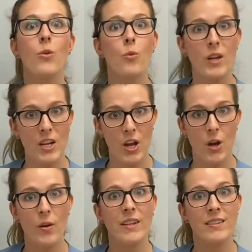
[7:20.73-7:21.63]
we know
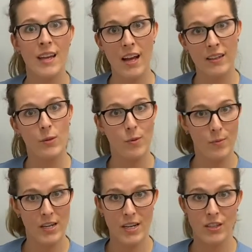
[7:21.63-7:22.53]
exactly when
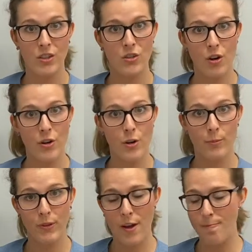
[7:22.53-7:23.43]
we need to draw your
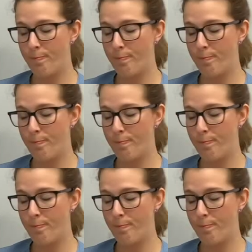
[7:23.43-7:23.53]
blood.